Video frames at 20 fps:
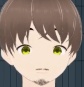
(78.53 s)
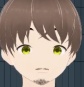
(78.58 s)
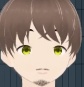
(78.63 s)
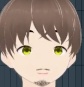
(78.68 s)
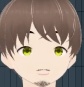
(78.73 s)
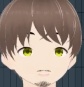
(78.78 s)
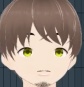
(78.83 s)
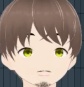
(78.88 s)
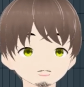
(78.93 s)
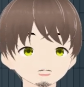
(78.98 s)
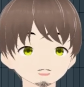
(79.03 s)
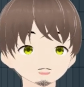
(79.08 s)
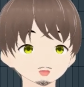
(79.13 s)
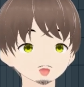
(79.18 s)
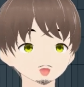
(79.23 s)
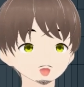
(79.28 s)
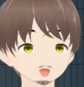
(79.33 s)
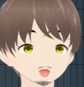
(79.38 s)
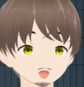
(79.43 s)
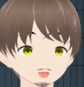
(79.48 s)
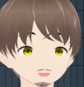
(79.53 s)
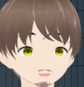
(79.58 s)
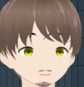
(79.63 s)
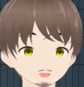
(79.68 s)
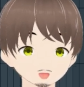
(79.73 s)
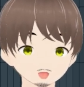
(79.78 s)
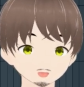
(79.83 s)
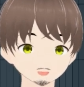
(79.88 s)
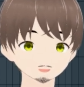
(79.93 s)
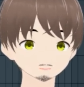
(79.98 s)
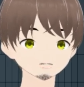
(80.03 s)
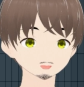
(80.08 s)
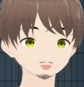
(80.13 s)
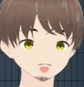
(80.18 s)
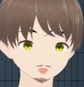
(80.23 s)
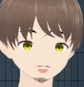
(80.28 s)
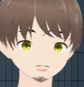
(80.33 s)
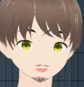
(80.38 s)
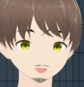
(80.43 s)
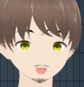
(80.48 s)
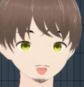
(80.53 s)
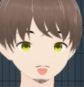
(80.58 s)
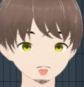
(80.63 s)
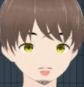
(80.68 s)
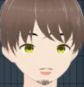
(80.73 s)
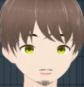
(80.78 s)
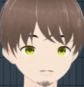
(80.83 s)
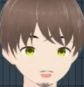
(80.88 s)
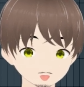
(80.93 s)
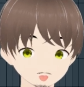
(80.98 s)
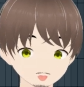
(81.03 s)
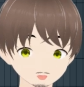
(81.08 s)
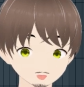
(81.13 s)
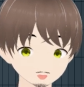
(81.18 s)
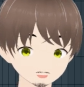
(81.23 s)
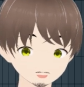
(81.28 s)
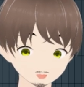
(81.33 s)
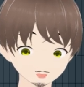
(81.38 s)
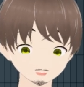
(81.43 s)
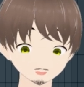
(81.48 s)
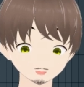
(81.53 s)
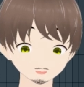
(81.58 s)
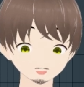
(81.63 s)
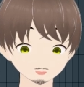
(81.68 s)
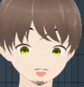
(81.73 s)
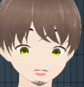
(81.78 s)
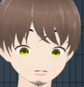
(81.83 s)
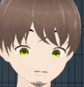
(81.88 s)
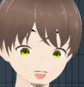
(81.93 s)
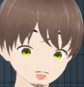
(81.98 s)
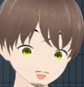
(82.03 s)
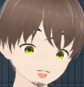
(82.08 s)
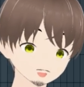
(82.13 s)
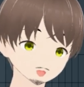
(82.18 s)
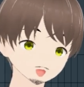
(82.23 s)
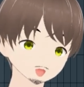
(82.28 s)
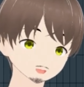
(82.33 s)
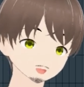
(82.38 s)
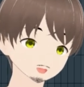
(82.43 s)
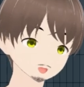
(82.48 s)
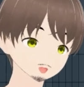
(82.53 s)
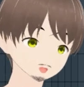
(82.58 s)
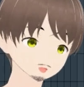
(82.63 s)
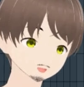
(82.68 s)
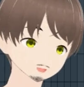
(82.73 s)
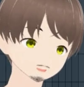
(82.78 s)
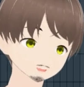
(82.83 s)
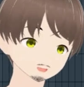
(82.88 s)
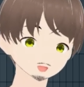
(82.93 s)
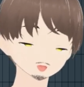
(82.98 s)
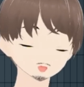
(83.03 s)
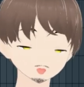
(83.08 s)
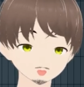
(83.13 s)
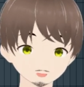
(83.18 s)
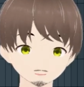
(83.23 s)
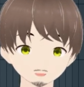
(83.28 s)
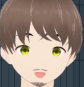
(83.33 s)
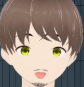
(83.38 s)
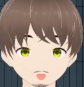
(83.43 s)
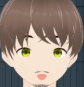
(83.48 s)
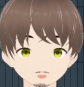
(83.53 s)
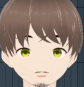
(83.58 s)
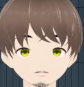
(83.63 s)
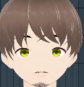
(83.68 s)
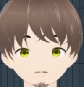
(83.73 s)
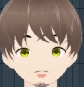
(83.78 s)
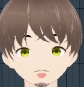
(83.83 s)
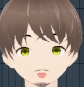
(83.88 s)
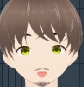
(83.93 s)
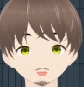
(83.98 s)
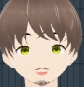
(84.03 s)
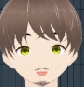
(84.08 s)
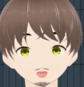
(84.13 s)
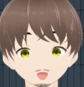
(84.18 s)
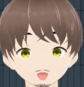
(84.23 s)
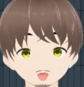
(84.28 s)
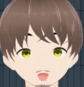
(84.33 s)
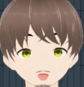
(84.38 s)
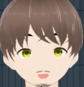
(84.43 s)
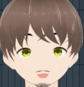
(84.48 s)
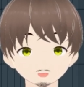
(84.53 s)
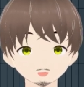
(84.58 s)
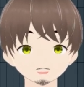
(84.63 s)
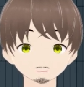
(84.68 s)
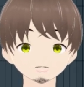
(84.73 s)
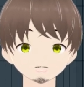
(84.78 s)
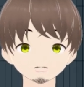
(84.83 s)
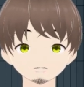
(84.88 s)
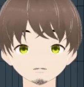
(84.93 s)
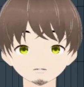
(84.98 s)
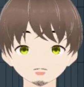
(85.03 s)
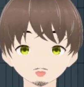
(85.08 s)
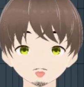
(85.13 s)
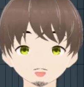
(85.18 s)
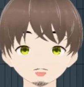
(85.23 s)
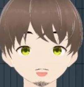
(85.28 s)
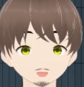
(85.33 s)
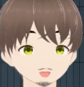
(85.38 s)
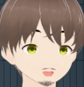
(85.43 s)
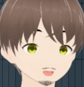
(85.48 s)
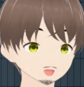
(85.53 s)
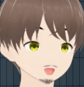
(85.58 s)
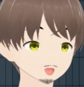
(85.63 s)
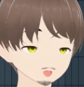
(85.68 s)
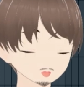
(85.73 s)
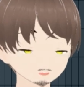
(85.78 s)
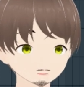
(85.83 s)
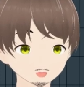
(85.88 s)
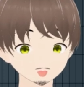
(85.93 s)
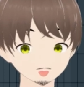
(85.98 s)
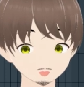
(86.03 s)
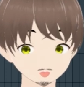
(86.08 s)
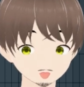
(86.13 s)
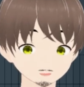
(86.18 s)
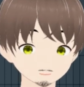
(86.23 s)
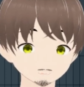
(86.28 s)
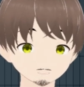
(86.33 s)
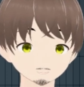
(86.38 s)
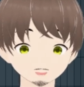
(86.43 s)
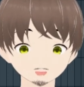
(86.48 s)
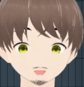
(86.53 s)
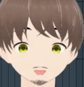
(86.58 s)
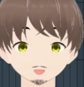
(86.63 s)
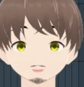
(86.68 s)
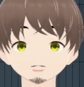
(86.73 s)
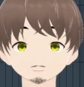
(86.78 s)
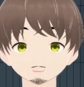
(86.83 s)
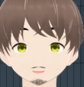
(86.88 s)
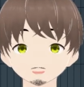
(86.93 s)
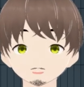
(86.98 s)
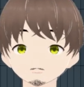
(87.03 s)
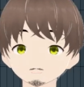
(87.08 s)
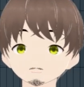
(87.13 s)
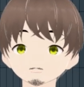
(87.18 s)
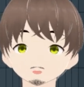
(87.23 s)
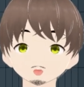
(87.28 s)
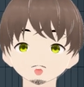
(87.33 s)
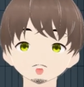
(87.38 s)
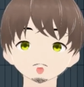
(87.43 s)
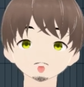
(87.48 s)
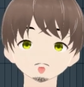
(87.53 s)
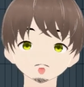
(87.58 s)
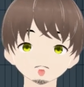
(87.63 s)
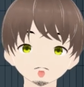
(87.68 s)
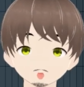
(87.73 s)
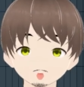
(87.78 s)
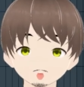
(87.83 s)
And I just got some hate comments. Some people delete them. Some people kept their hate comments up. But yeah, I just get comments of people saying that, oh,